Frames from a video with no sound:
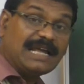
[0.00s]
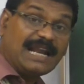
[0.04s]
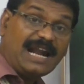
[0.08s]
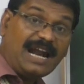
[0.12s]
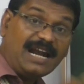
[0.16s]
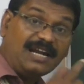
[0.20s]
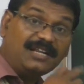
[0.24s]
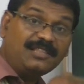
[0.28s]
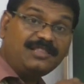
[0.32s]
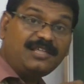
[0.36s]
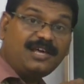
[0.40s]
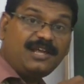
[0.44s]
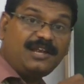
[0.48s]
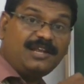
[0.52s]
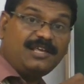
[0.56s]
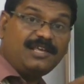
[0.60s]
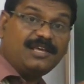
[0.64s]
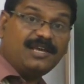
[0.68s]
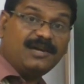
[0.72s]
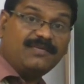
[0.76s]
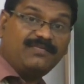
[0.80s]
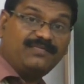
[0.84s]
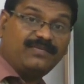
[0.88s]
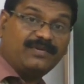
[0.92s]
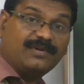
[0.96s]
greater than
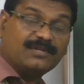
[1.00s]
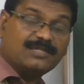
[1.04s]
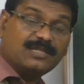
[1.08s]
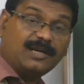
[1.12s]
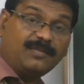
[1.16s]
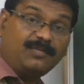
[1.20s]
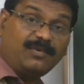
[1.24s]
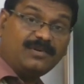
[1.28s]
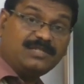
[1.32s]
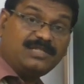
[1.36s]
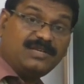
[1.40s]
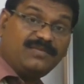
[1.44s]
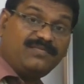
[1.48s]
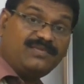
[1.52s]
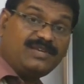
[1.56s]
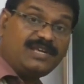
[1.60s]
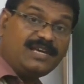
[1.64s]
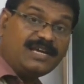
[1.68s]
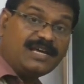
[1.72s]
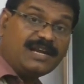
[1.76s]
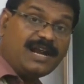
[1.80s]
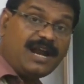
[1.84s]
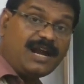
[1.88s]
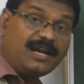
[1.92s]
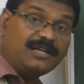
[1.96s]
EF. Suppose if
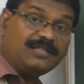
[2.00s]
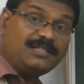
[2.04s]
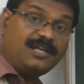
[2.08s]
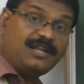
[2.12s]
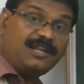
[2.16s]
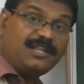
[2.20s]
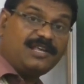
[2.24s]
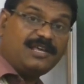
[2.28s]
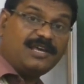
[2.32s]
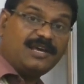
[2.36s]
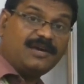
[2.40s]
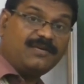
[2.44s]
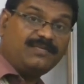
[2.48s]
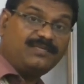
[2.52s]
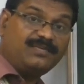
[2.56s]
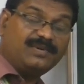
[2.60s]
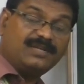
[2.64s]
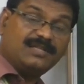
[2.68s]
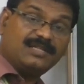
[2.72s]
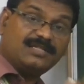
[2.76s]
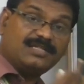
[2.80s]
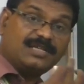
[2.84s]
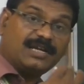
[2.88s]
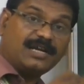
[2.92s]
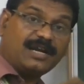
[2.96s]
E greater than EF
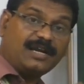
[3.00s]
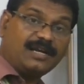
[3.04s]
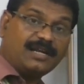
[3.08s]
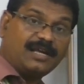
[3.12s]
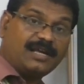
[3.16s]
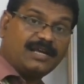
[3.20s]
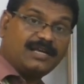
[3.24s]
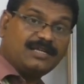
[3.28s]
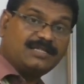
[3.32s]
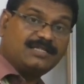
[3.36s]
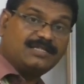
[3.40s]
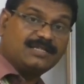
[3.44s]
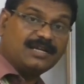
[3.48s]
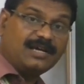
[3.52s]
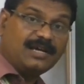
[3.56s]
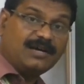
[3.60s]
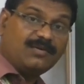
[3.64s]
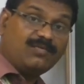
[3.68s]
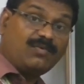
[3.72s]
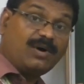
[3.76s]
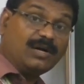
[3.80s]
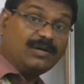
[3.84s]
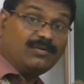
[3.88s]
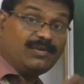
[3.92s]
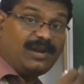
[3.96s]
in the second case,
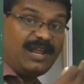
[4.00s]
what